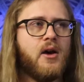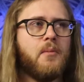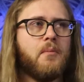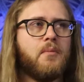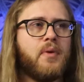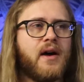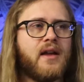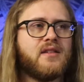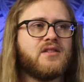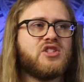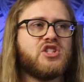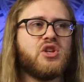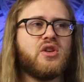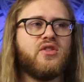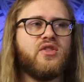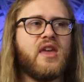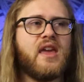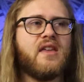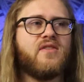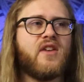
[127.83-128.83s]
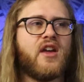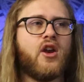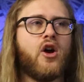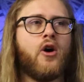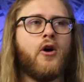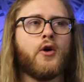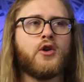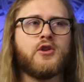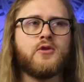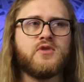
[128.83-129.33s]
But to think that
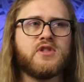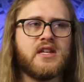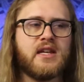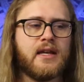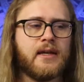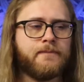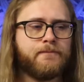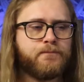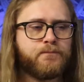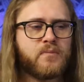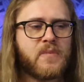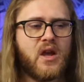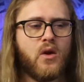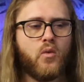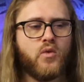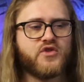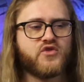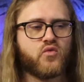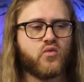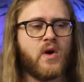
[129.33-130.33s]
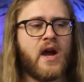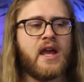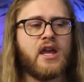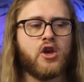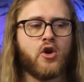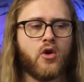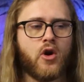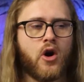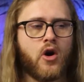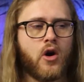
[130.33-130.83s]
all you did was write
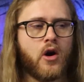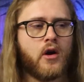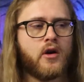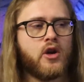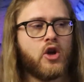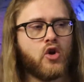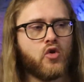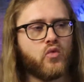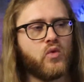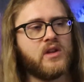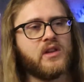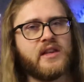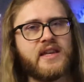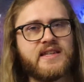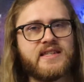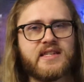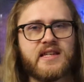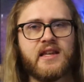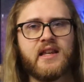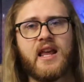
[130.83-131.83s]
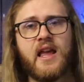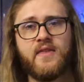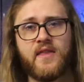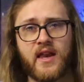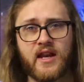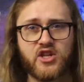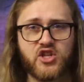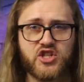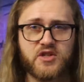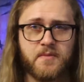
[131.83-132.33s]
your art, release it, and
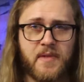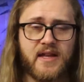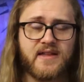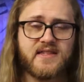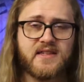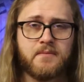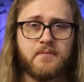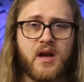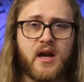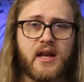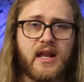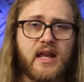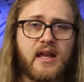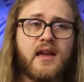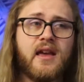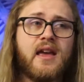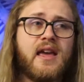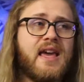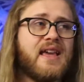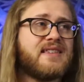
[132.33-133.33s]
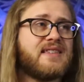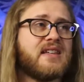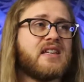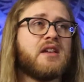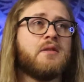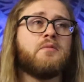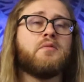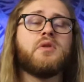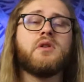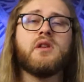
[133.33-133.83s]
then it just made some money is a
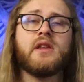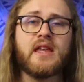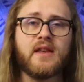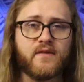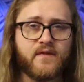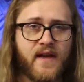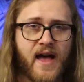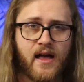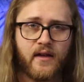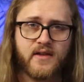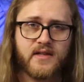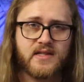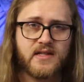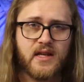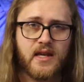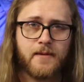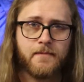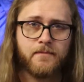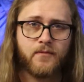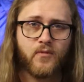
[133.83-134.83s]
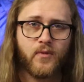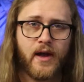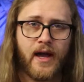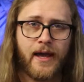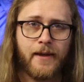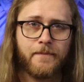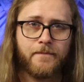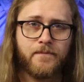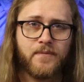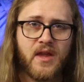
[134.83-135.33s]
complete fallacy,
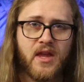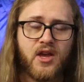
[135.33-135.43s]
right?